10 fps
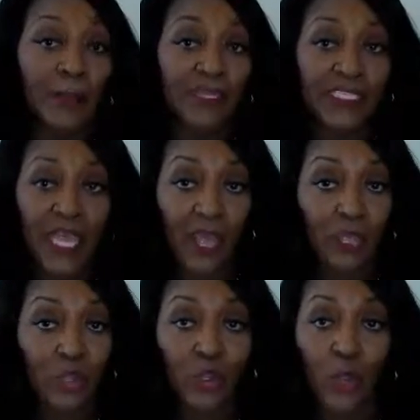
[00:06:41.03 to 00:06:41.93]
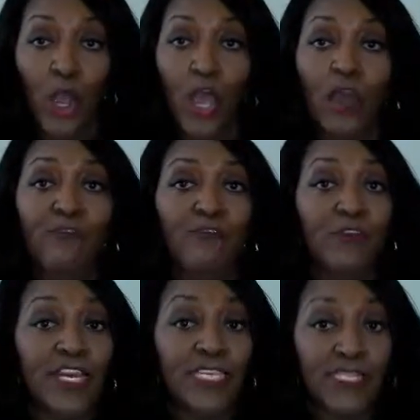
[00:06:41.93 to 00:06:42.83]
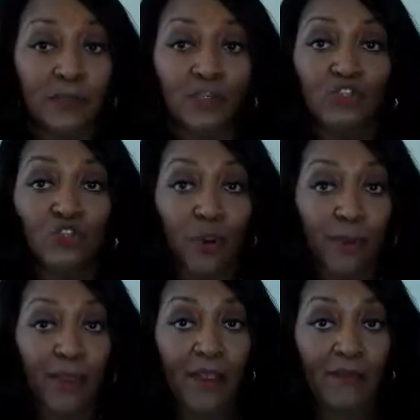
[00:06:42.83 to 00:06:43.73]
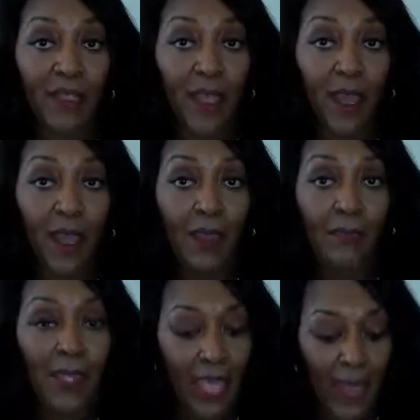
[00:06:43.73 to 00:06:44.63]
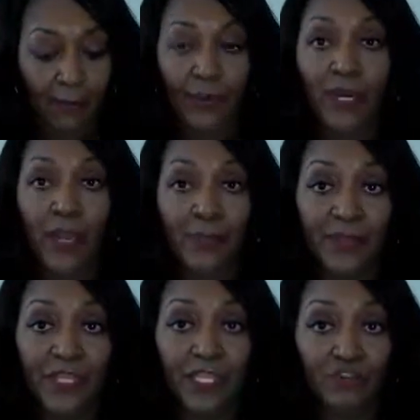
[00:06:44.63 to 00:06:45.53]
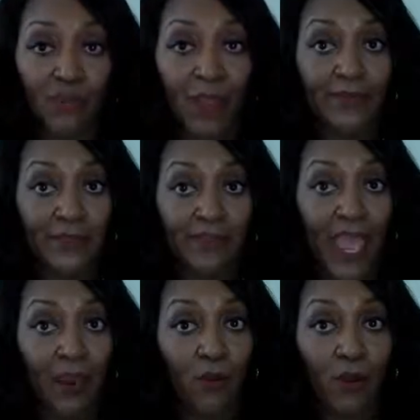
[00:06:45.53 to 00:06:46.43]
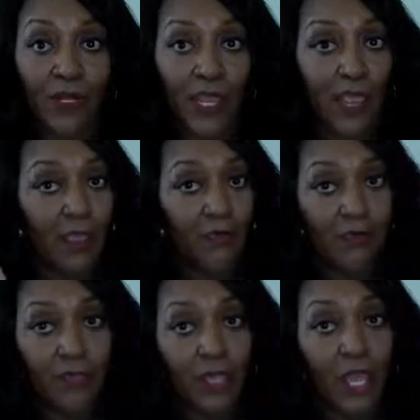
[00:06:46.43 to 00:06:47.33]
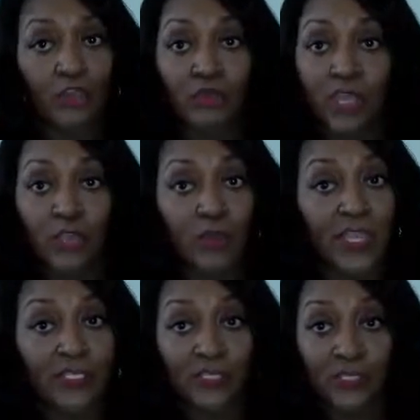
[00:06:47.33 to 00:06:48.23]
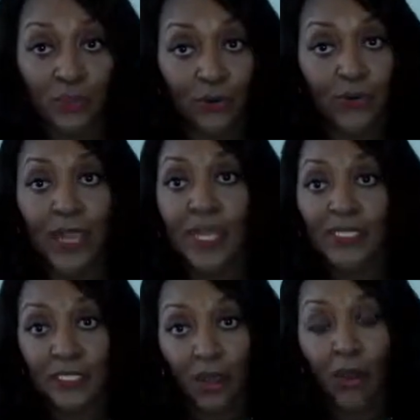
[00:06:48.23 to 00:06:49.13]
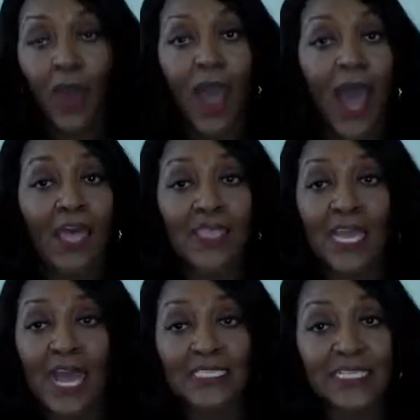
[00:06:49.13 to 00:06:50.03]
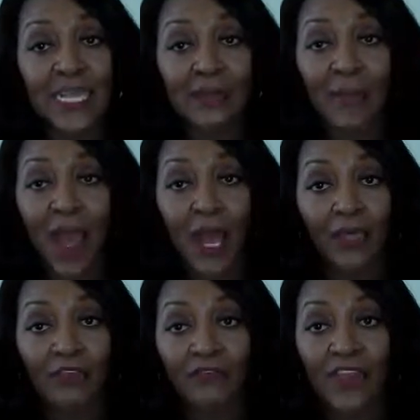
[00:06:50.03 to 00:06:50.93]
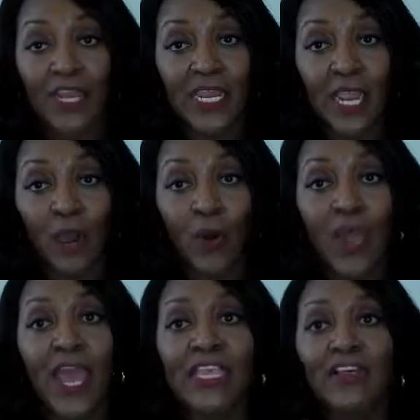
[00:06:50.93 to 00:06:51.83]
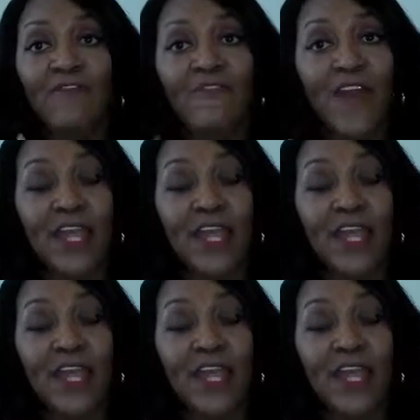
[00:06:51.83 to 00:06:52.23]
let me tell you, freeze some strawberry up and put a couple of the drops of that on there. You think you eat dessert. So I think I said in my other video, the